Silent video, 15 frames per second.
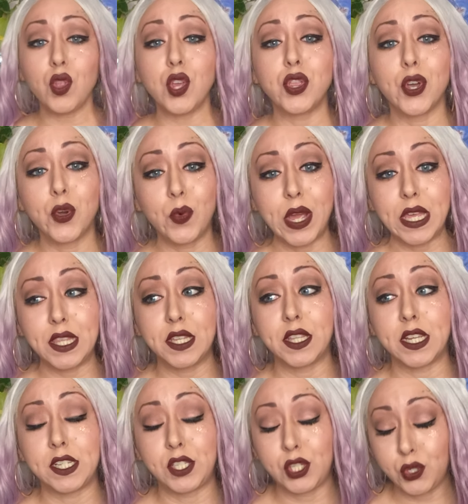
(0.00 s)
the way that
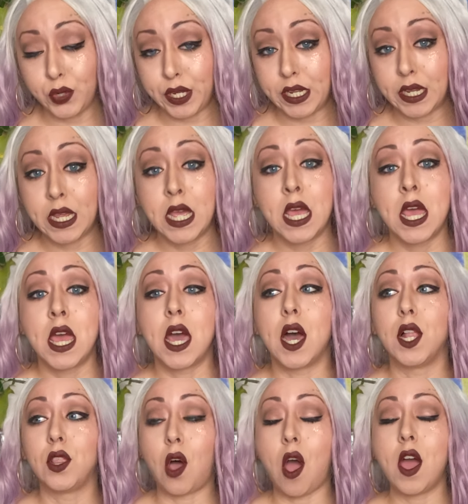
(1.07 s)
they do it
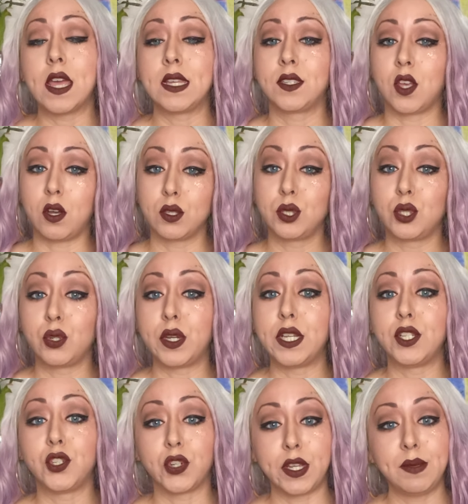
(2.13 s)
a lot is also
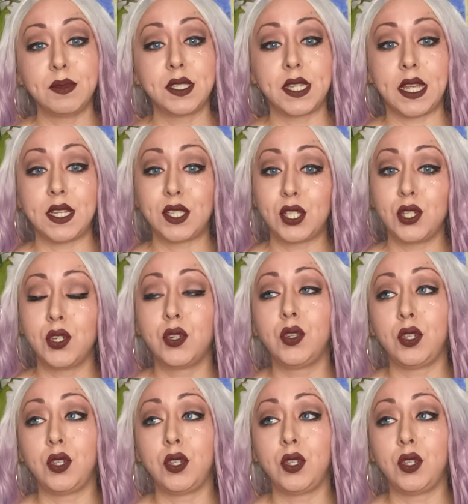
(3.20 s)
in dream state too.